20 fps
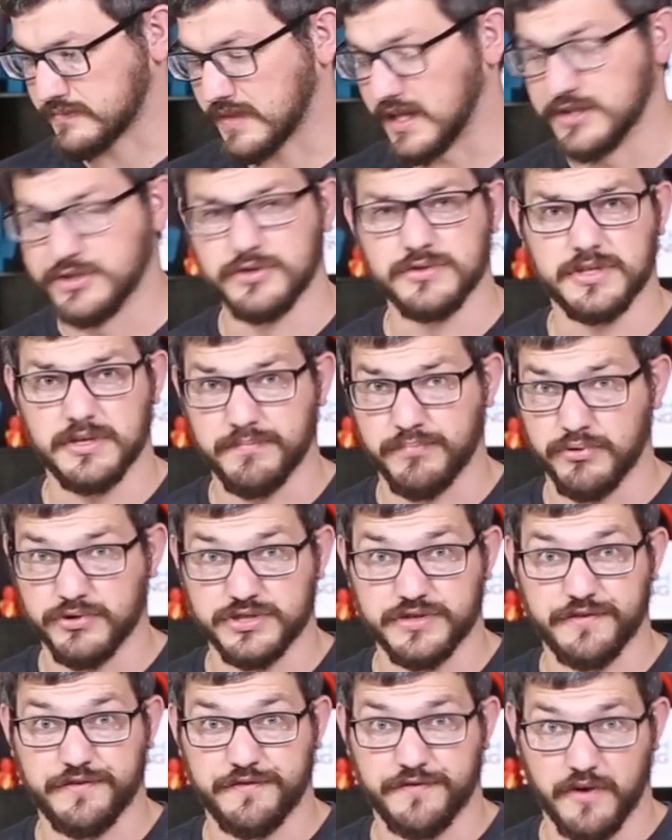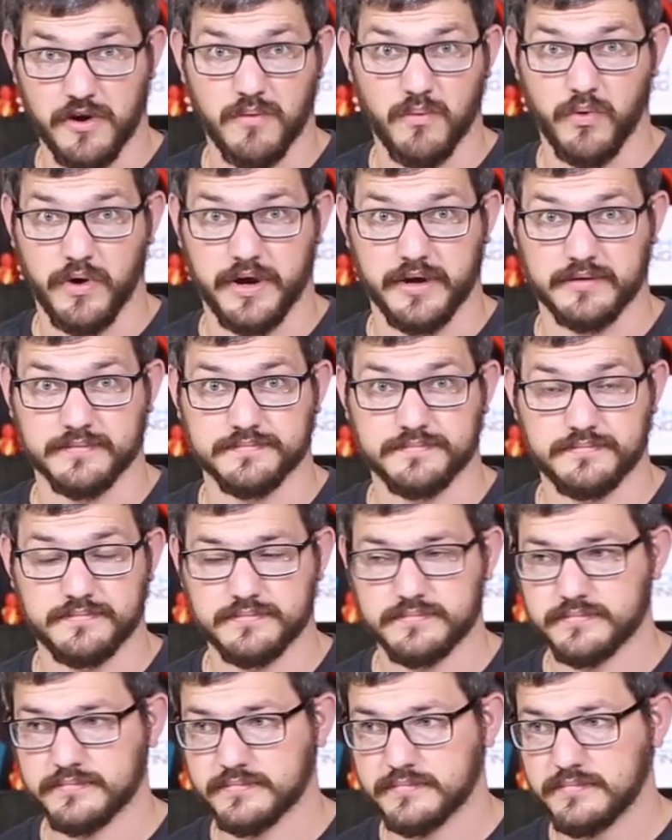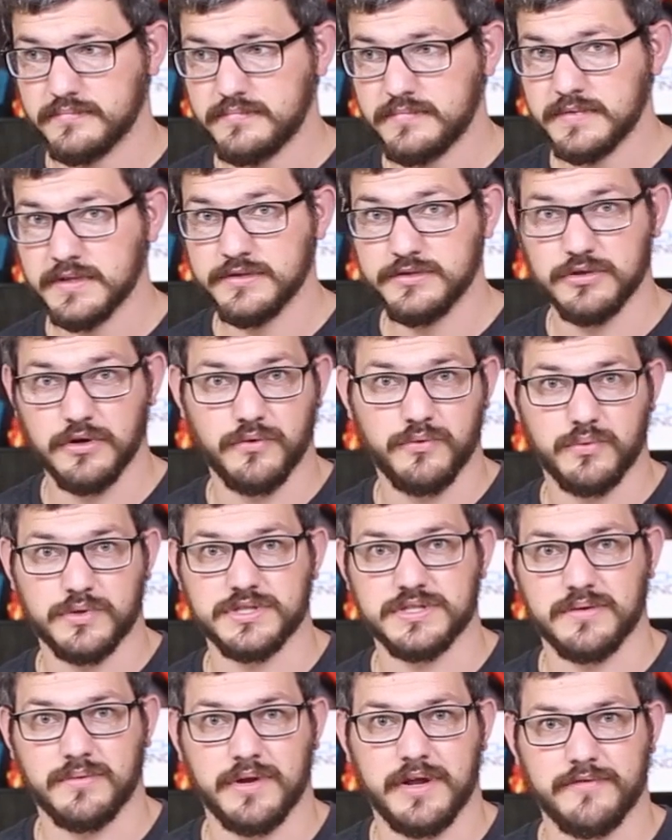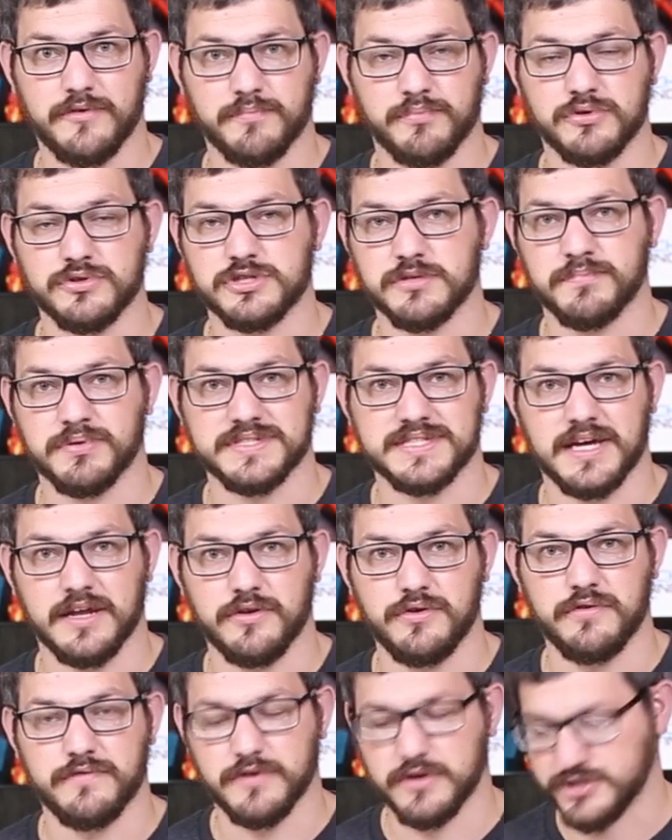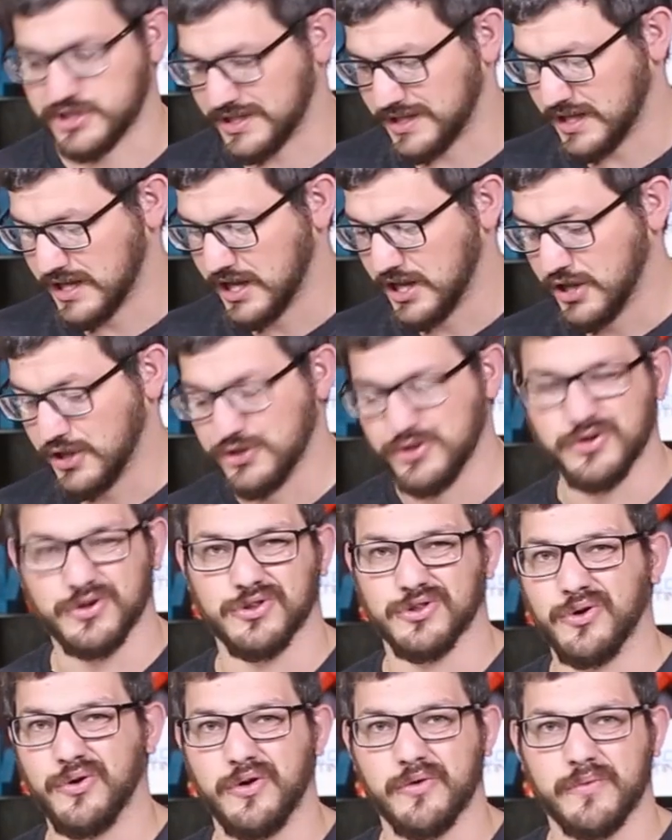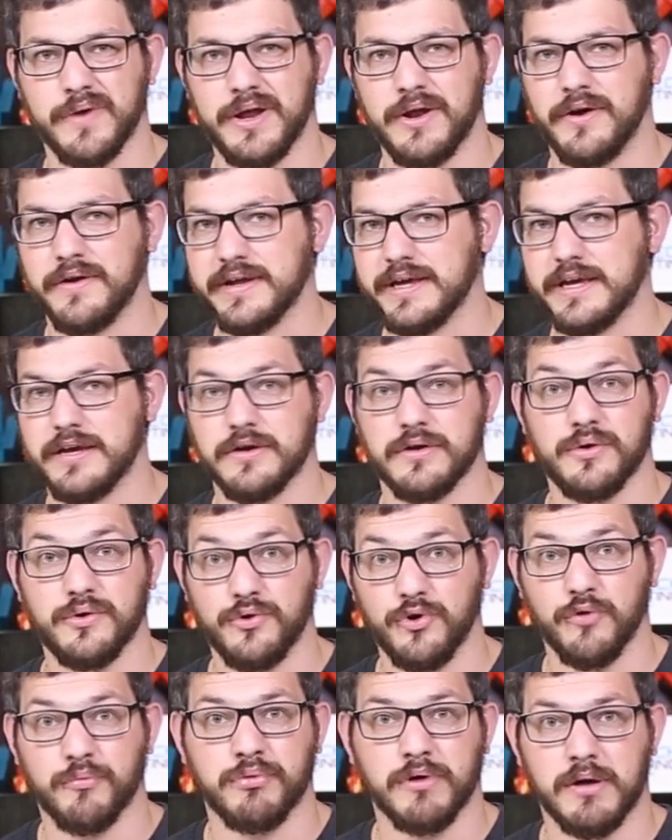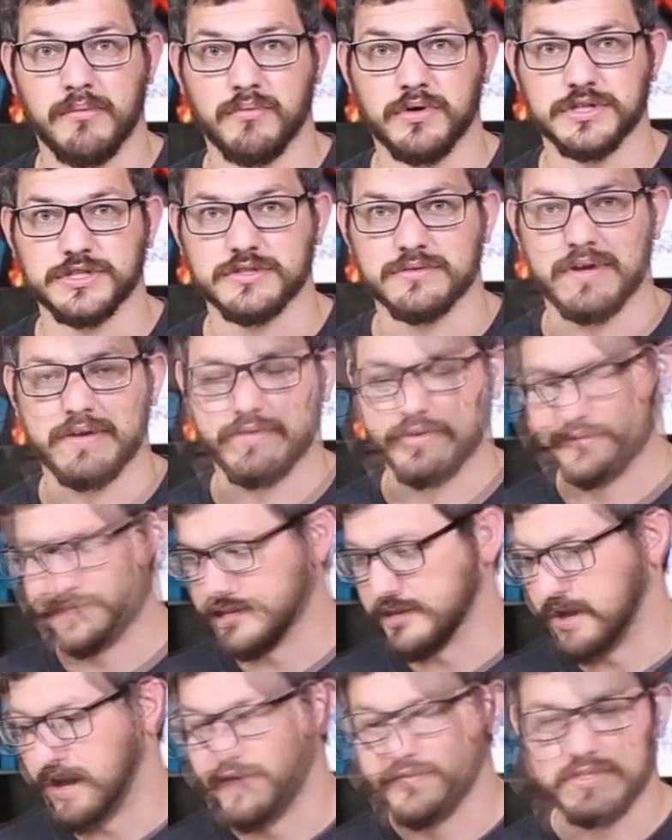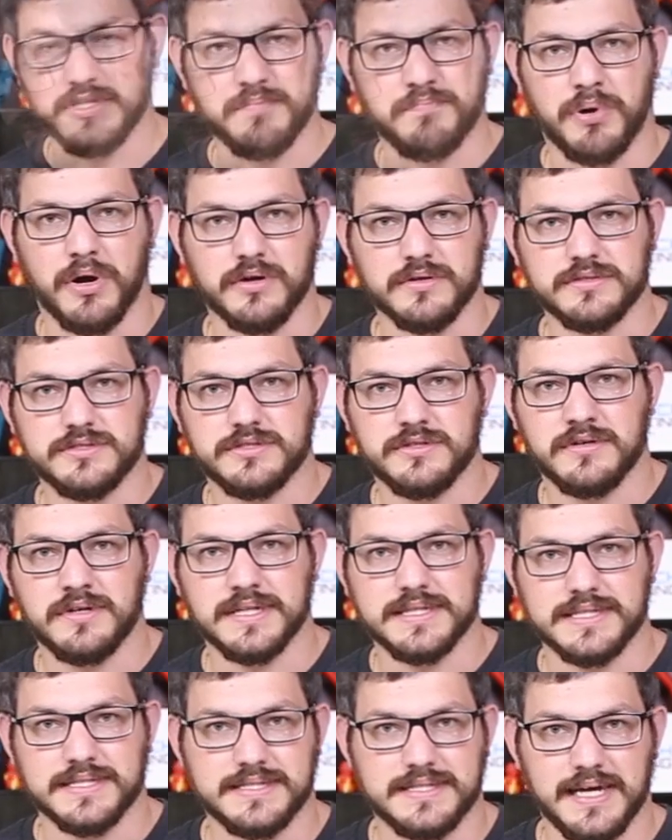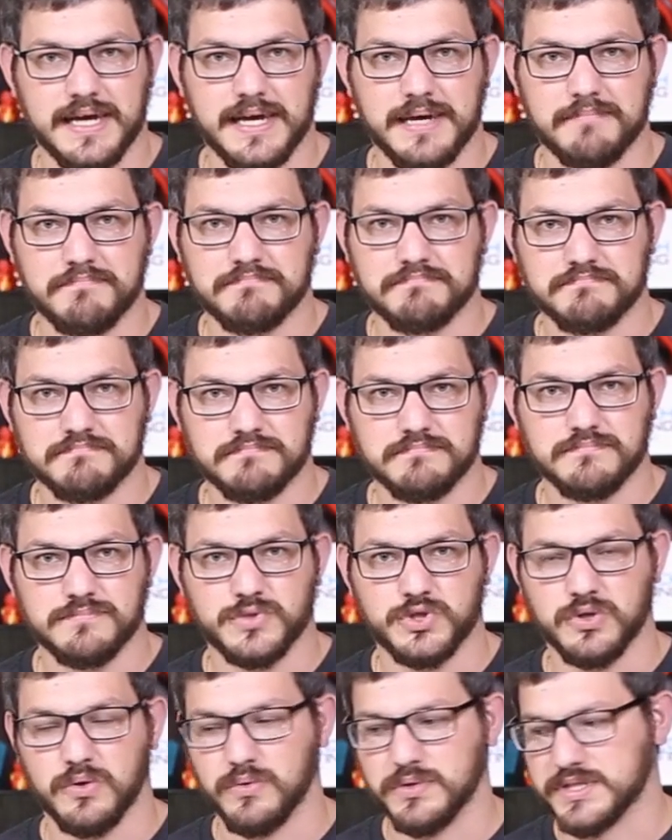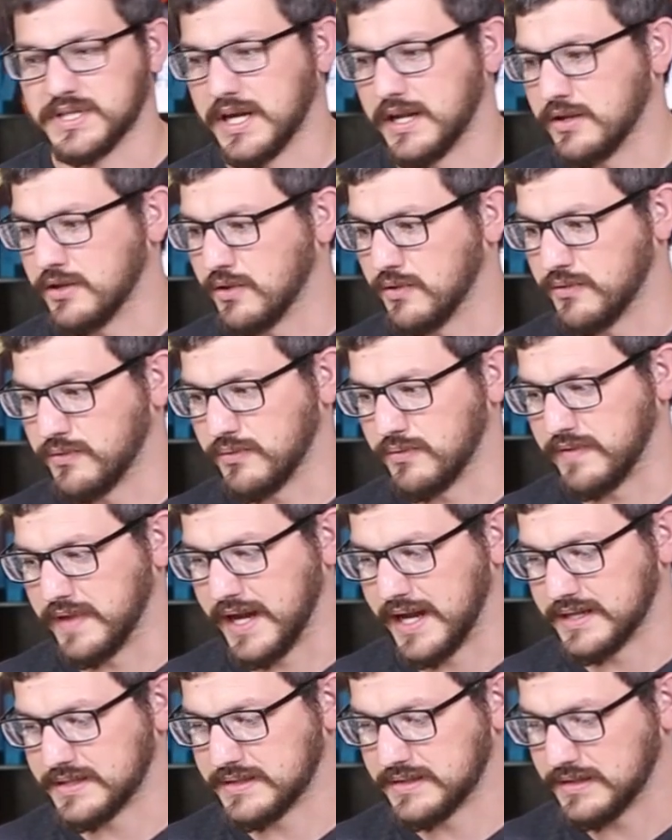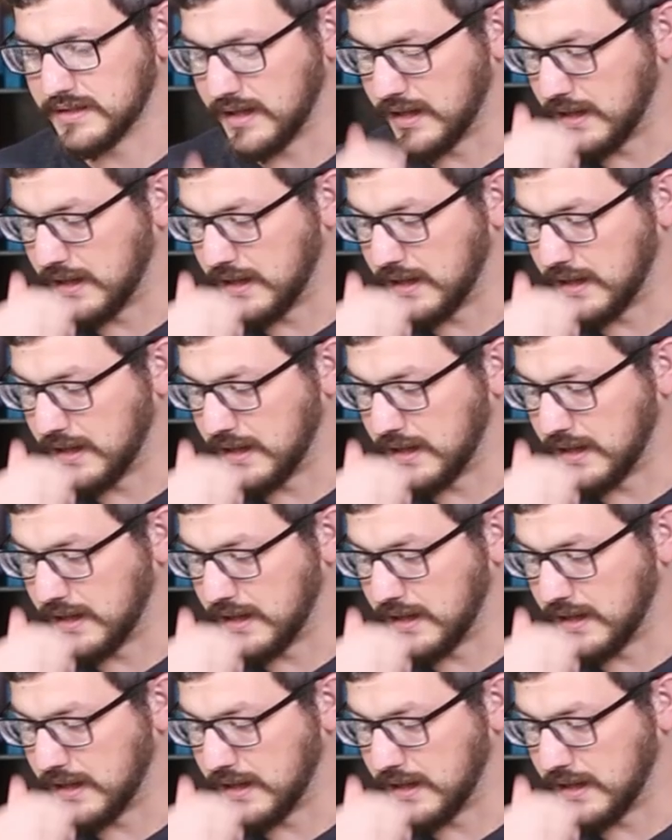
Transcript: It's using Prusa firmware. So whenever Prusa puts out a new version, you can load it right onto here, no problem whatsoever. Obviously parts are not the same, so let's kind of go through that.